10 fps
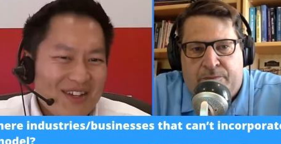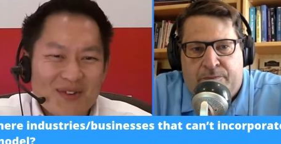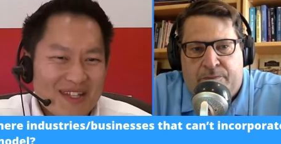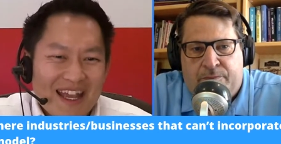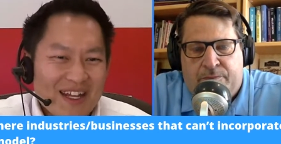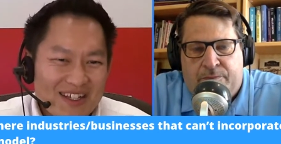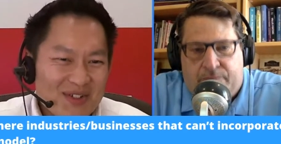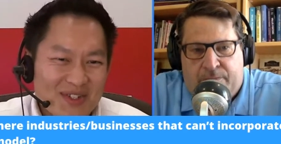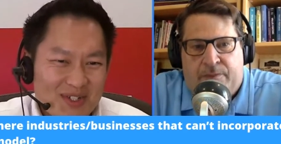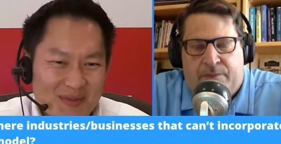Speaker 1: use
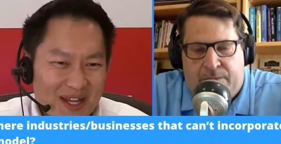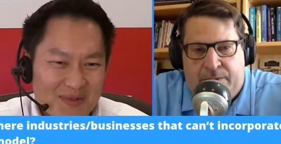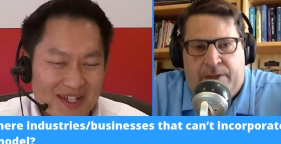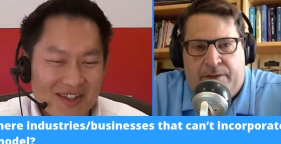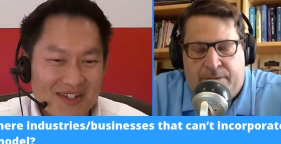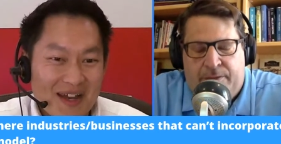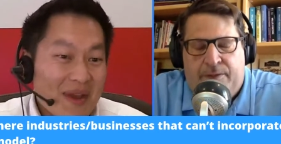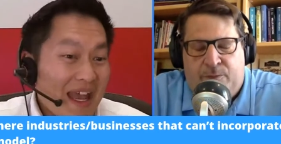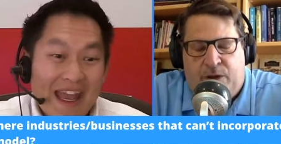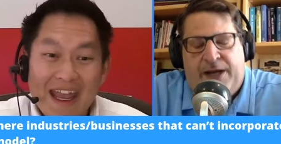use the gym 80% of the
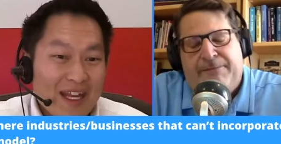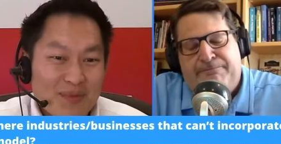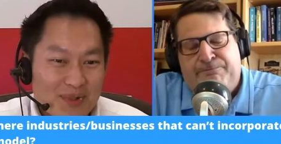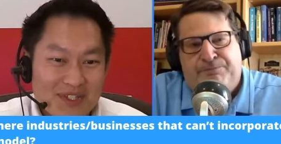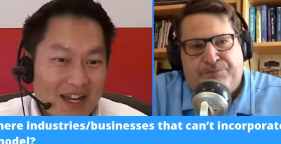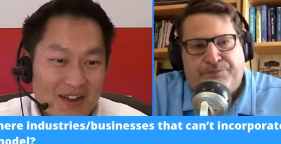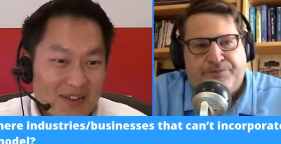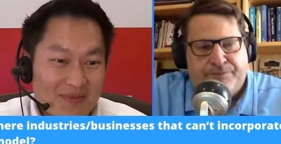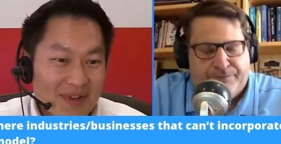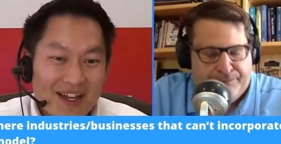time. Right. 80%
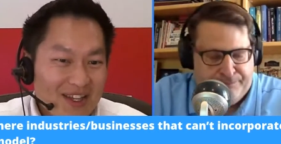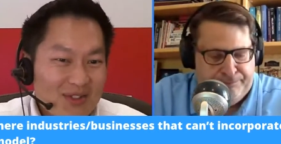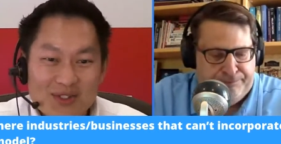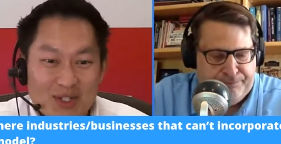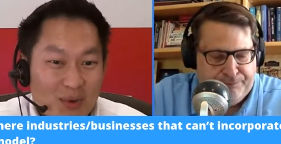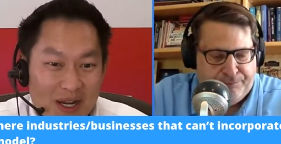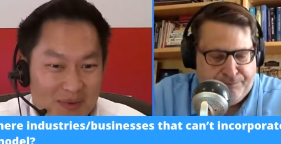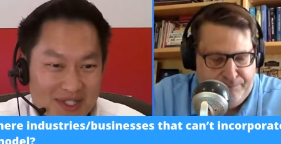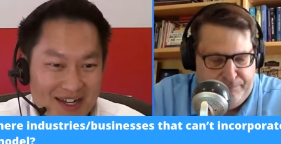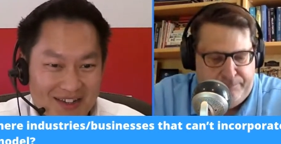of them use it
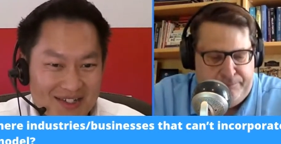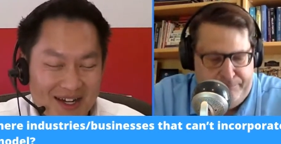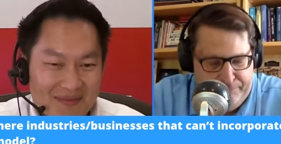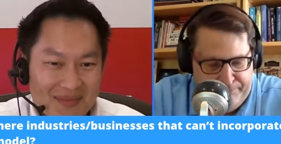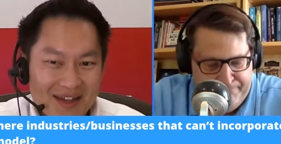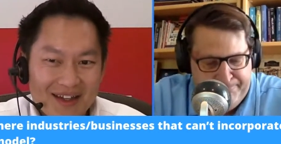20% of the time.